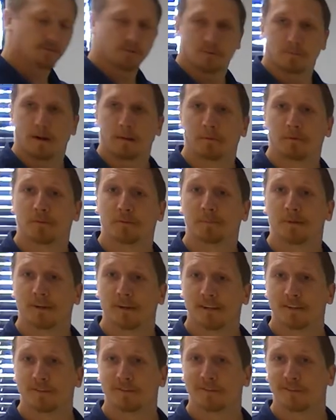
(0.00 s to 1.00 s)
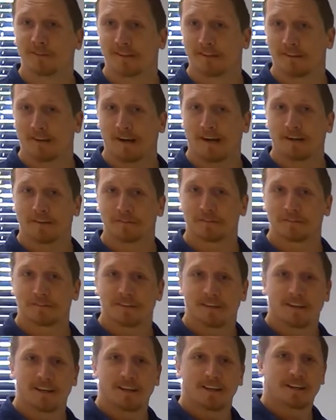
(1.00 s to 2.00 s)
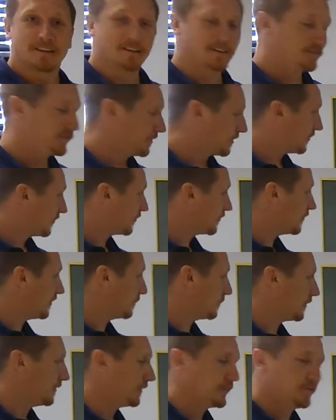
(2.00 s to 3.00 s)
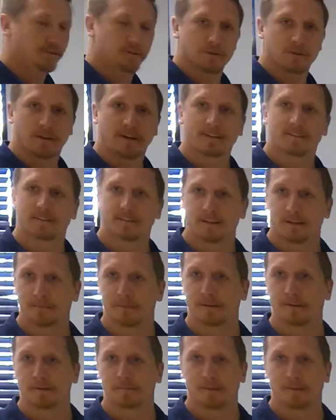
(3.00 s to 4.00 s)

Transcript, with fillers: if you remember from your history class. This looks similar to like the Liberty